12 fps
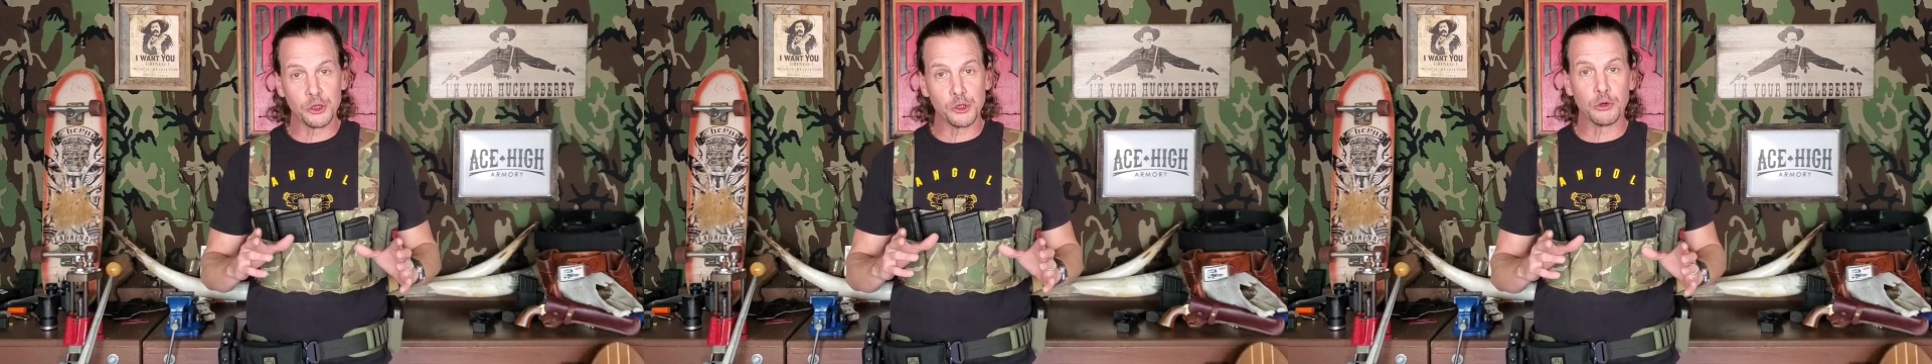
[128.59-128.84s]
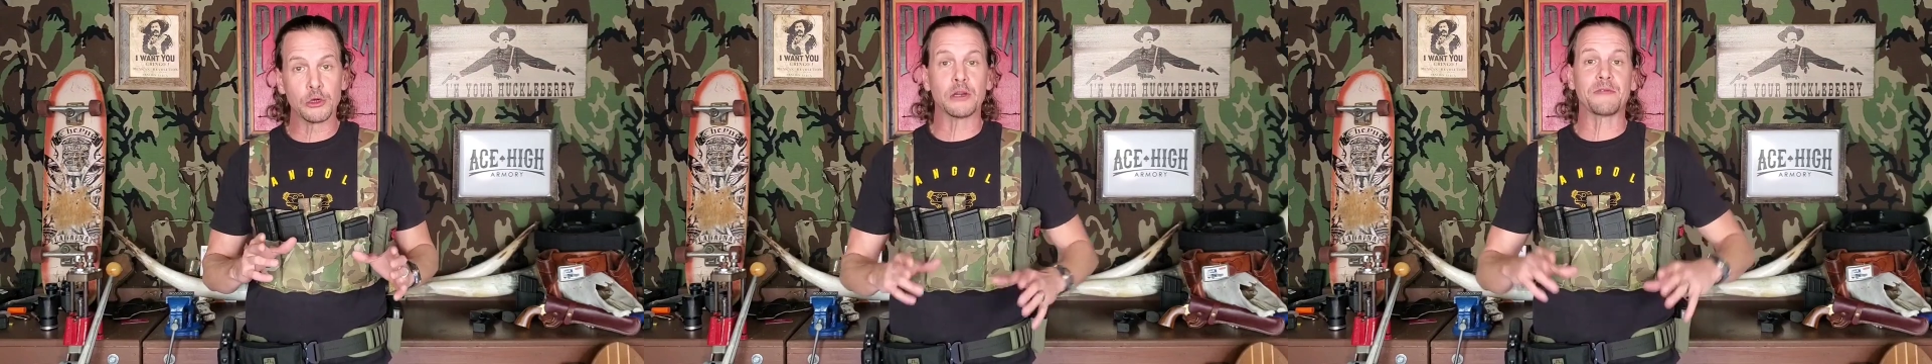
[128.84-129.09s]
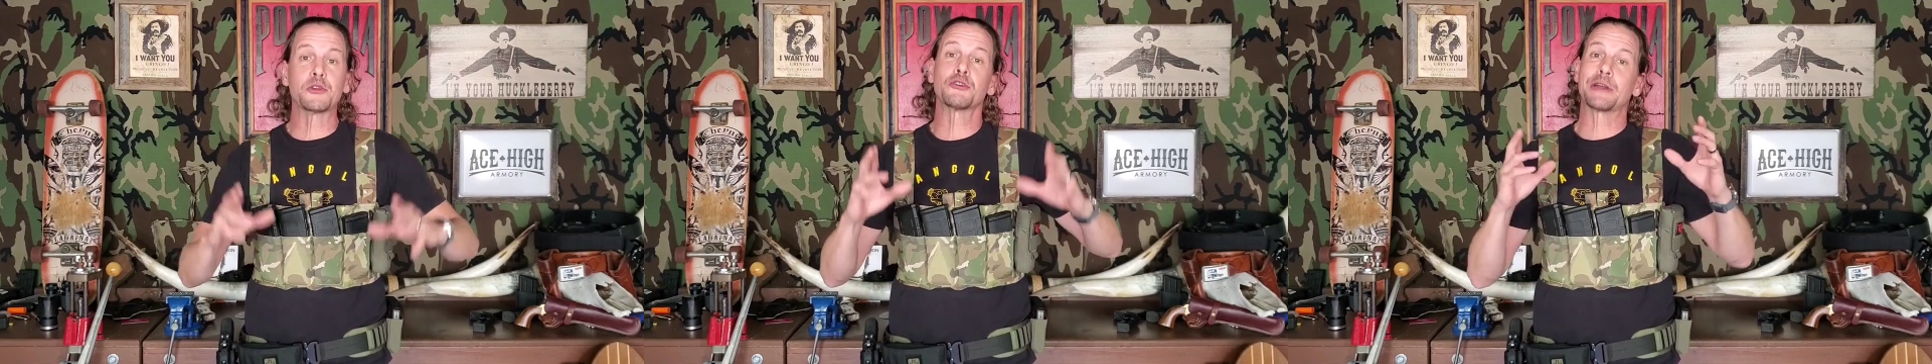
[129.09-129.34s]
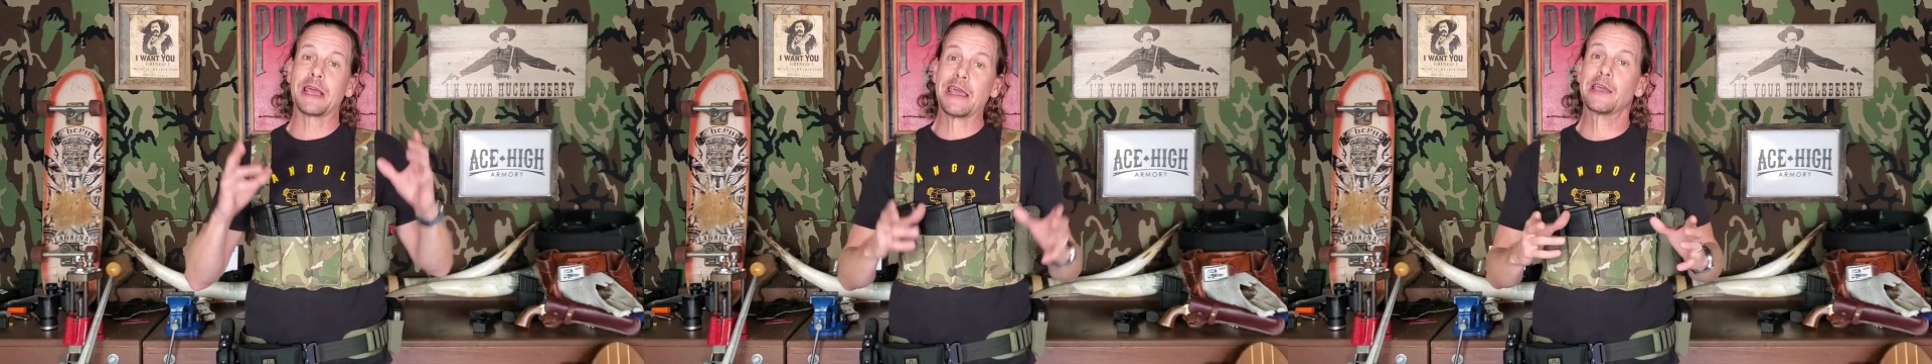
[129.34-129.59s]
shooter, if
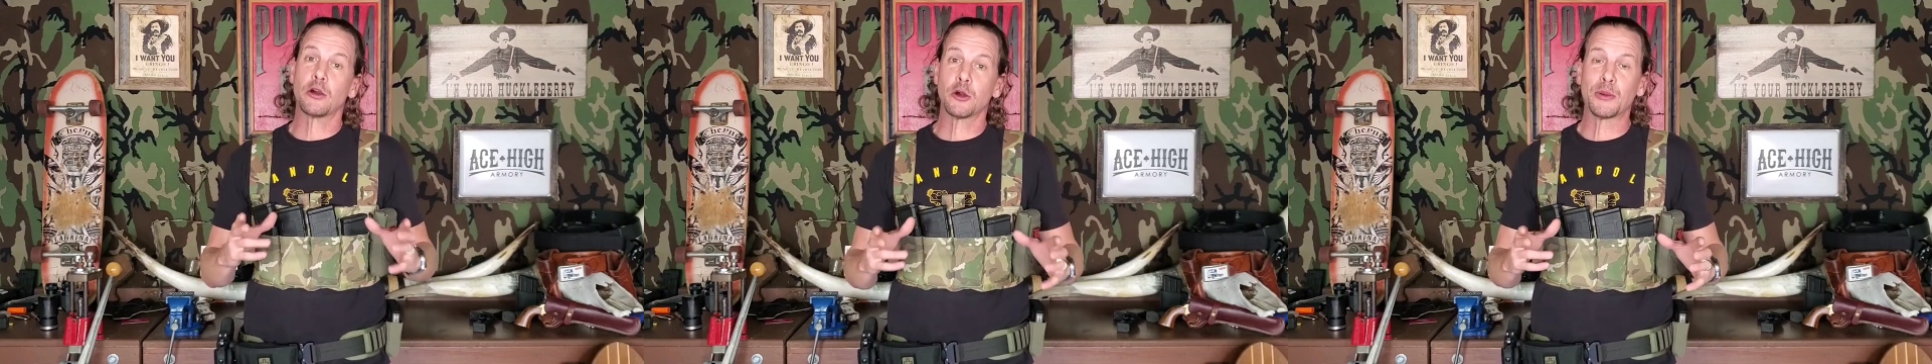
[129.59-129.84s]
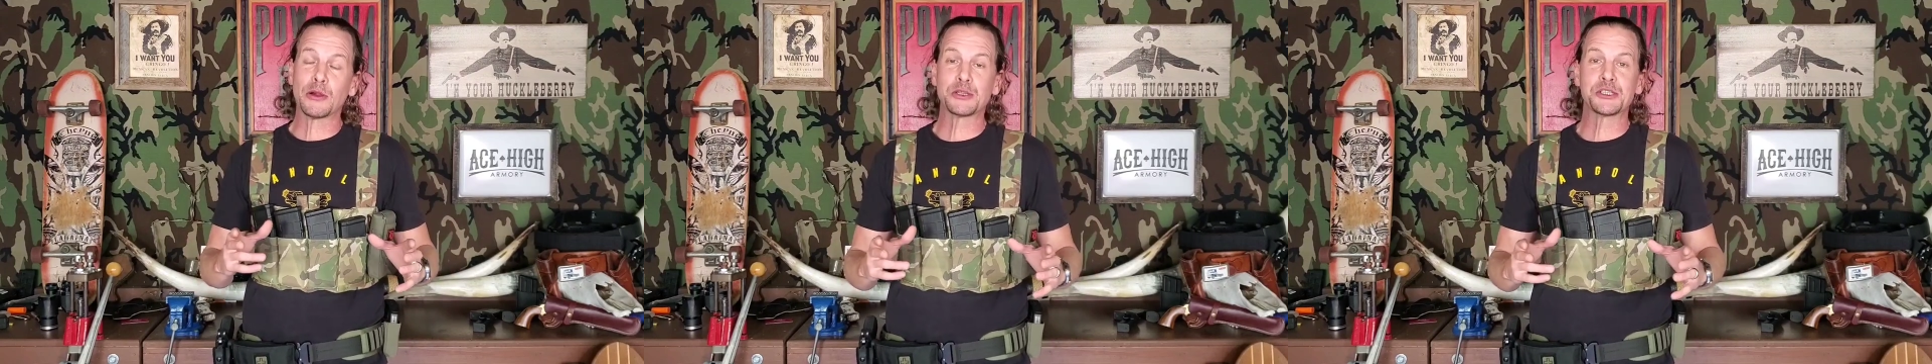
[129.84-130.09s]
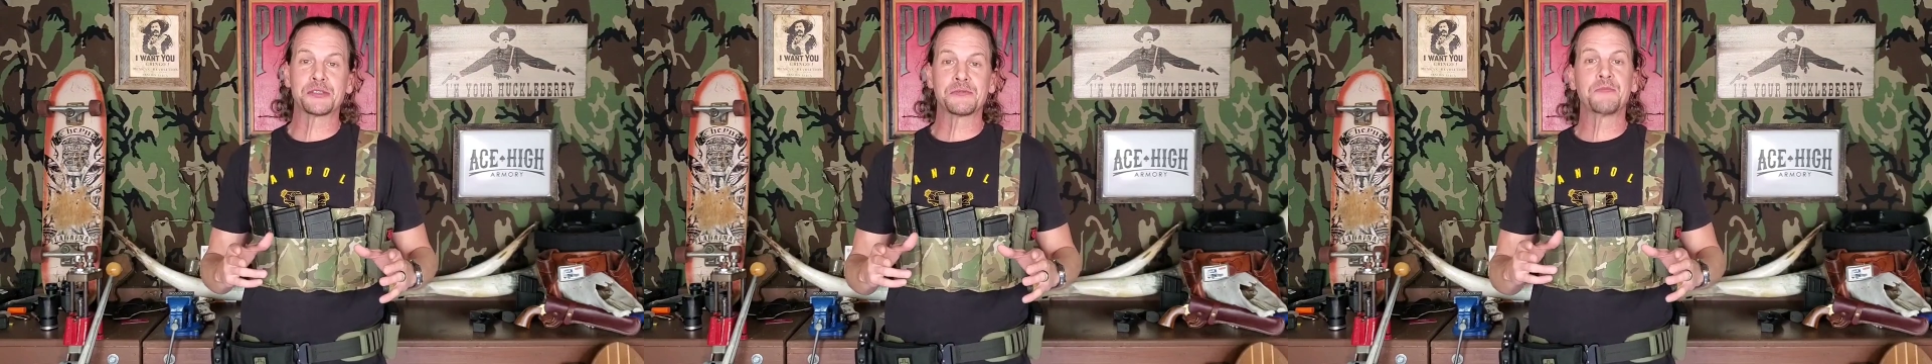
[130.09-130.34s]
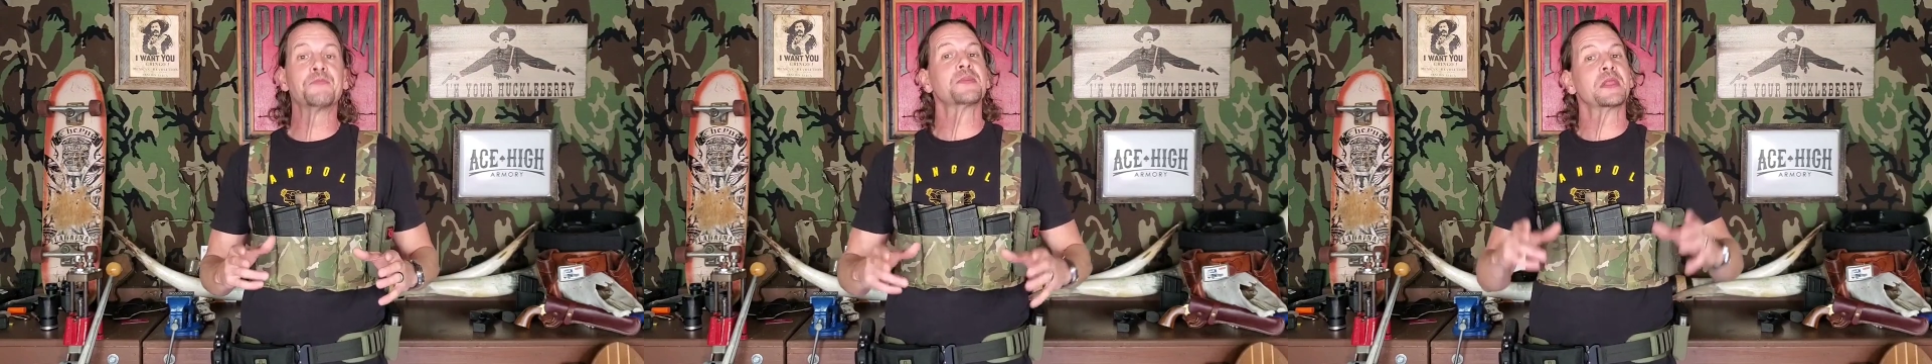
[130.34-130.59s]
you're an AR person,